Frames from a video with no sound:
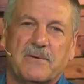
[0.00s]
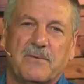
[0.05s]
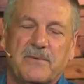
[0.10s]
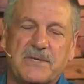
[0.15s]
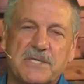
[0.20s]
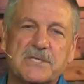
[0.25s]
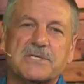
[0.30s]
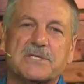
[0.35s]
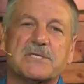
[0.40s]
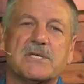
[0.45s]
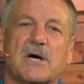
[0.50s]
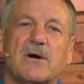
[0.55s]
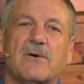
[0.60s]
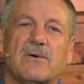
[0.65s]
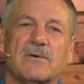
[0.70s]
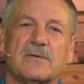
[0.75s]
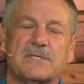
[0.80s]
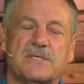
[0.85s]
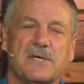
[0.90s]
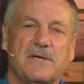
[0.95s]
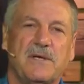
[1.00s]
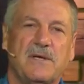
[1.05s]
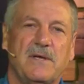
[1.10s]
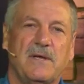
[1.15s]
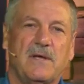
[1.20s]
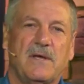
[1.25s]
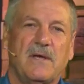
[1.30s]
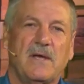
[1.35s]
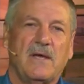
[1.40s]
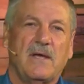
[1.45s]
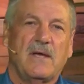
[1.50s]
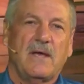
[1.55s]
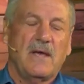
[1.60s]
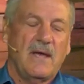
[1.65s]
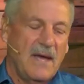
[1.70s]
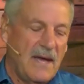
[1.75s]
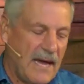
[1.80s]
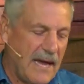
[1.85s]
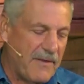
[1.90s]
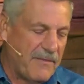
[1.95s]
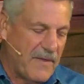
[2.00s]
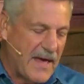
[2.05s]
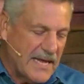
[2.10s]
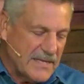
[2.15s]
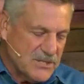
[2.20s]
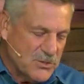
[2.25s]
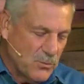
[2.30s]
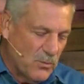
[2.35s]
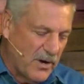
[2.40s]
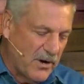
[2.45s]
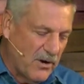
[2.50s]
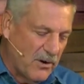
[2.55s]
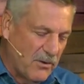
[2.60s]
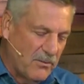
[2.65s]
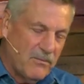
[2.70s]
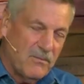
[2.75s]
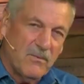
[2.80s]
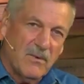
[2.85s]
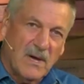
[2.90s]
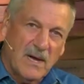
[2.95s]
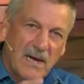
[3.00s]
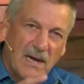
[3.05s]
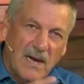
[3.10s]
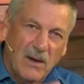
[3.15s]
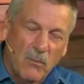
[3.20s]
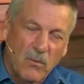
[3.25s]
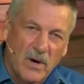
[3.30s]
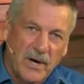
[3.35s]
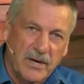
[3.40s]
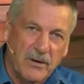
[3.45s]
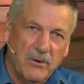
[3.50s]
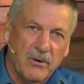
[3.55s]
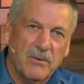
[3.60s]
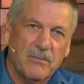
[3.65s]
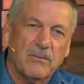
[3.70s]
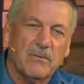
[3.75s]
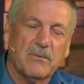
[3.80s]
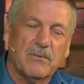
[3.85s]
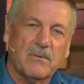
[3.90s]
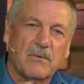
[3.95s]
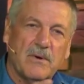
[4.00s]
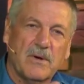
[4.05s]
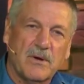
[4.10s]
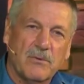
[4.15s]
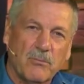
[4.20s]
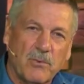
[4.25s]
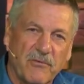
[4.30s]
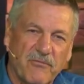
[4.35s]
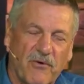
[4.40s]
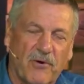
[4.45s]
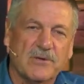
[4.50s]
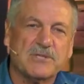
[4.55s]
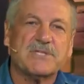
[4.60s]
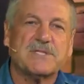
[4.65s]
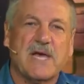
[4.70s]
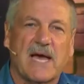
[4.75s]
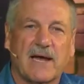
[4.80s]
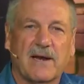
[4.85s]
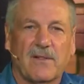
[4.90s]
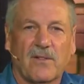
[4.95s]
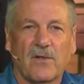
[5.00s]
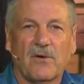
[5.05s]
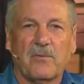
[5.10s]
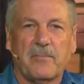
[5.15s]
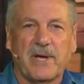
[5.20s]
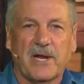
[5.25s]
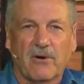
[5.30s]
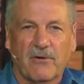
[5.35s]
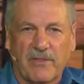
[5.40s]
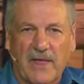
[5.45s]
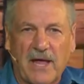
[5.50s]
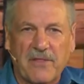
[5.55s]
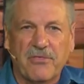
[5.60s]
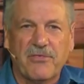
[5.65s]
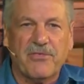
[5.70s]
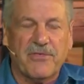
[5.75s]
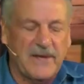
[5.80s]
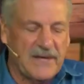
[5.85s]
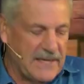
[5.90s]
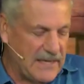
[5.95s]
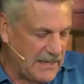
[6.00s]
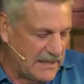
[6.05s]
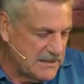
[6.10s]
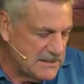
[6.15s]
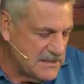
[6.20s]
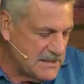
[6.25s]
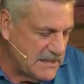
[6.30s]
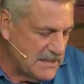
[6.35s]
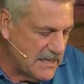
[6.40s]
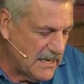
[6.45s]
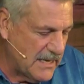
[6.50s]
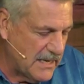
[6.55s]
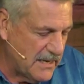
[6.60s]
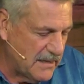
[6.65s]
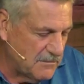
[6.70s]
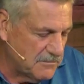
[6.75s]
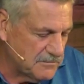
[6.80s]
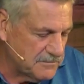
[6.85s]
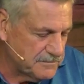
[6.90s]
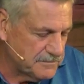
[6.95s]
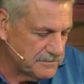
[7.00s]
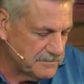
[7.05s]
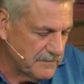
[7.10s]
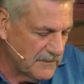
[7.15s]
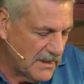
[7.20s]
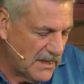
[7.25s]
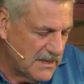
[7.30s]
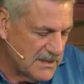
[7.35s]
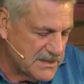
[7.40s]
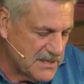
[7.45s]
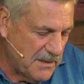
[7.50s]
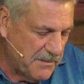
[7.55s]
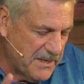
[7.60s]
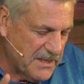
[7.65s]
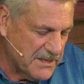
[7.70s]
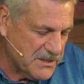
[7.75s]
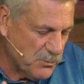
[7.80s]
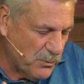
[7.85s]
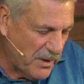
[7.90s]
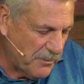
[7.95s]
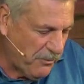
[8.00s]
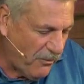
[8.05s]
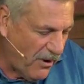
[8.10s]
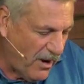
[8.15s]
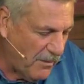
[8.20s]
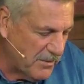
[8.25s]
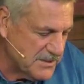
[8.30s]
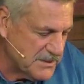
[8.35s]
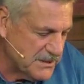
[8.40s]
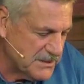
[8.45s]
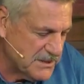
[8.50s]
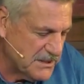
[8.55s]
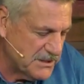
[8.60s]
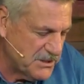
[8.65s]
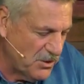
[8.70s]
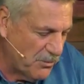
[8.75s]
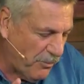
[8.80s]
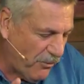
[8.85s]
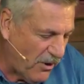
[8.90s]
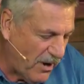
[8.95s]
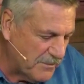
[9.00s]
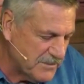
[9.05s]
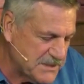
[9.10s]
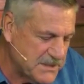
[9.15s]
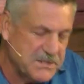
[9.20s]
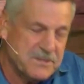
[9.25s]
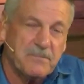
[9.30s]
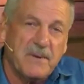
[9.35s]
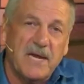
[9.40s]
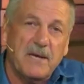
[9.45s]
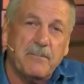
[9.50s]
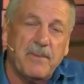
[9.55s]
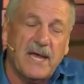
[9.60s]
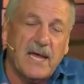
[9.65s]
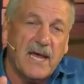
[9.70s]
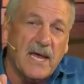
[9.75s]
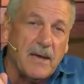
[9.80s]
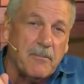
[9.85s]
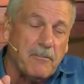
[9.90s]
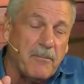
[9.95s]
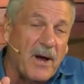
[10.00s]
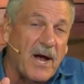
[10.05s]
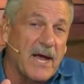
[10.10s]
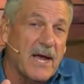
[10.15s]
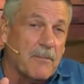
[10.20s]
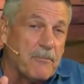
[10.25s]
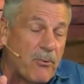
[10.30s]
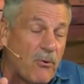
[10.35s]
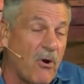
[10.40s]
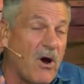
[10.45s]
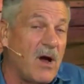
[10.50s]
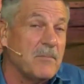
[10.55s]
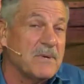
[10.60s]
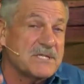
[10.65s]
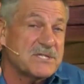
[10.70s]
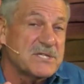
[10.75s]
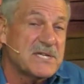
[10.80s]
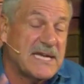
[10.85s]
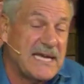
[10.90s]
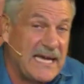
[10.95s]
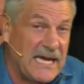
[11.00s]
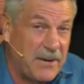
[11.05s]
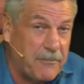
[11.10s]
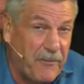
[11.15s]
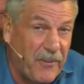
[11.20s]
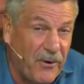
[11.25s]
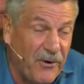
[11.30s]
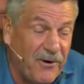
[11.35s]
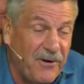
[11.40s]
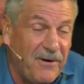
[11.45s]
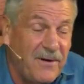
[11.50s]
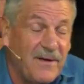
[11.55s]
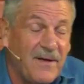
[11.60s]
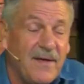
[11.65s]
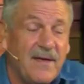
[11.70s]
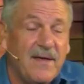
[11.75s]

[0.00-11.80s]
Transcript: We just don't. And that's where I want to reverse that a little bit or that thinking today. See, because what promises can do, promises made by a, by a promise keeper